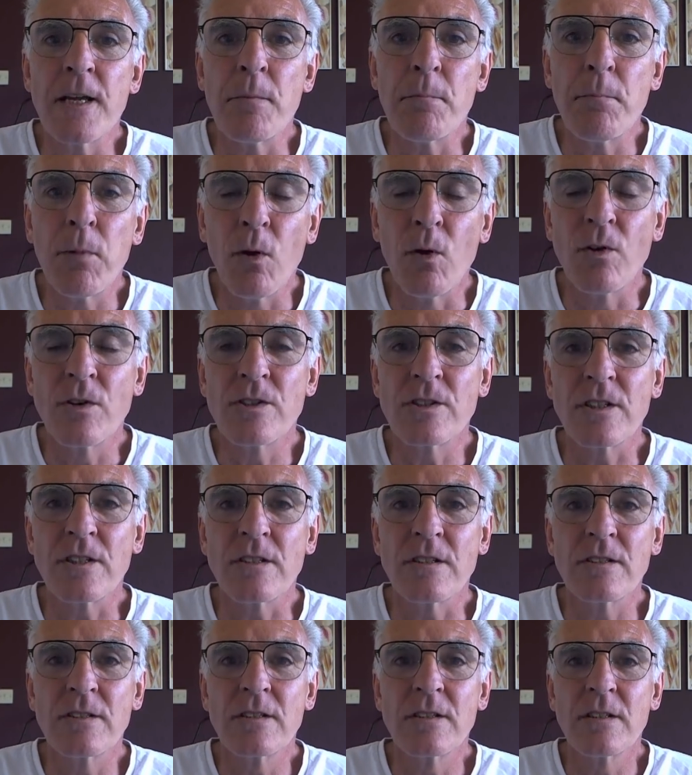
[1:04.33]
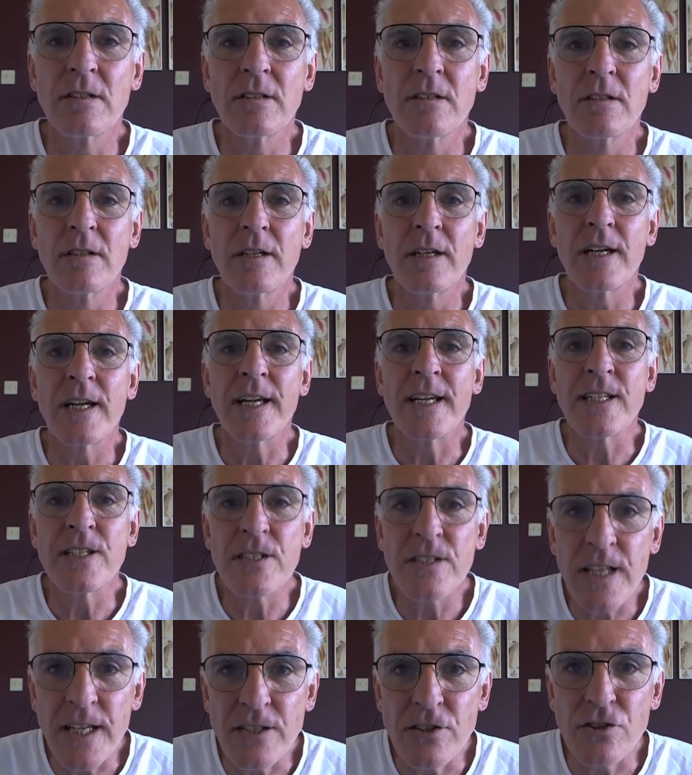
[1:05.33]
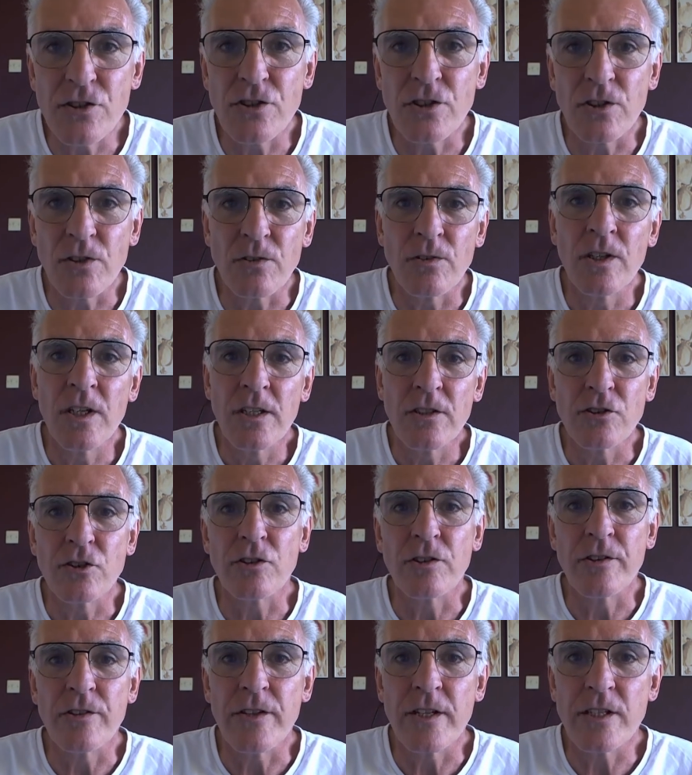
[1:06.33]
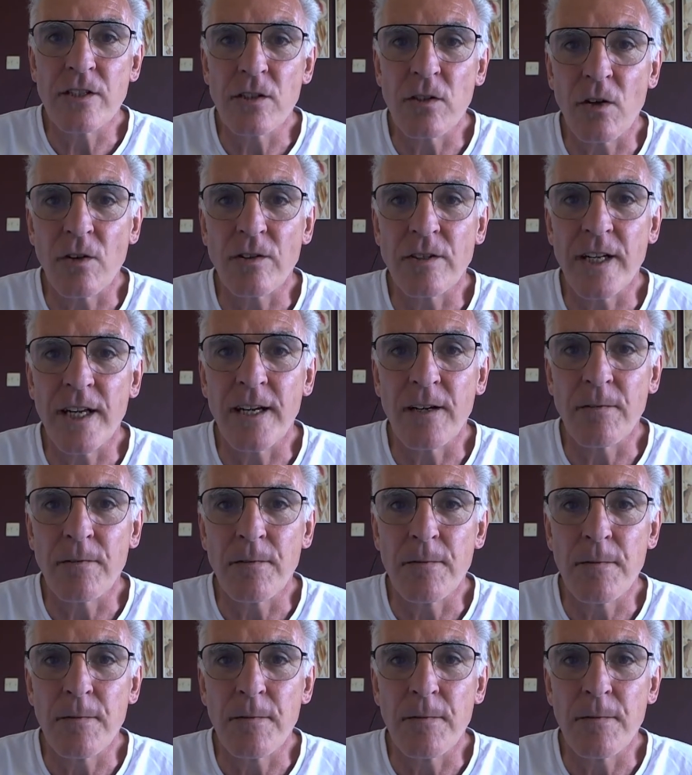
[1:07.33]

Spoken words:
important, essential during this lockdown.